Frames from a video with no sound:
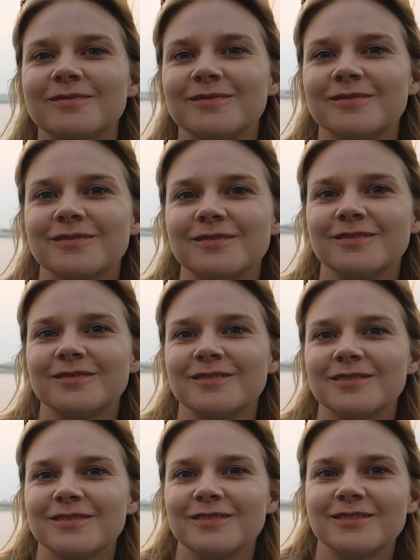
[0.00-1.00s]

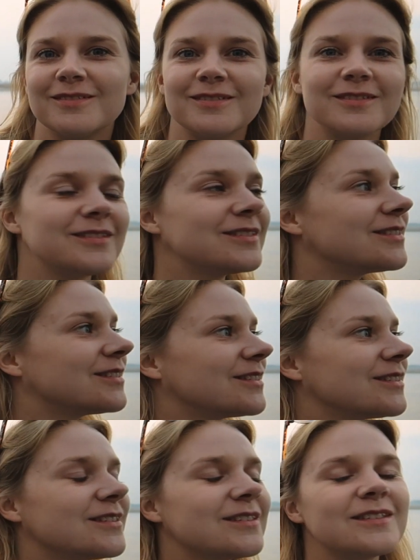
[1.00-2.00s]

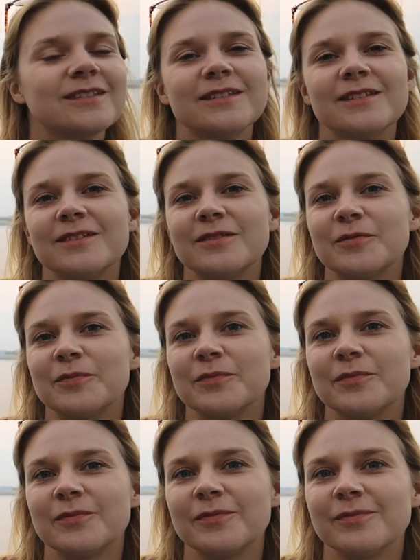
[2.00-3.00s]

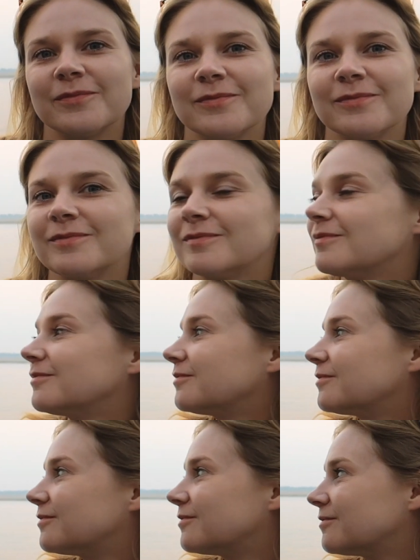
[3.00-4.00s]

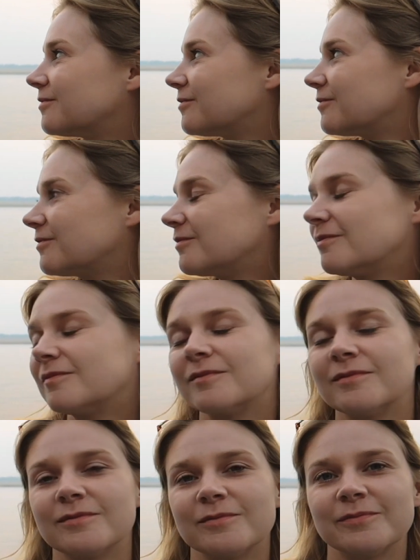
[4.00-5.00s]

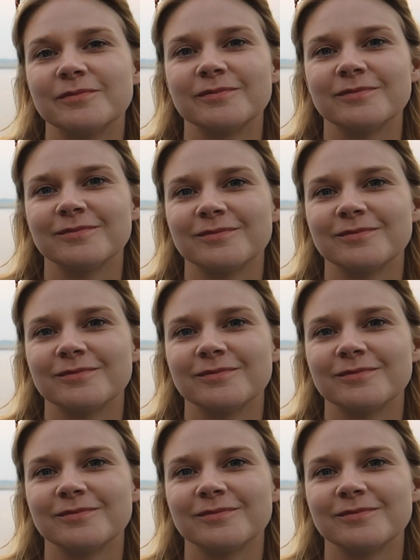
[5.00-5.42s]
(silent)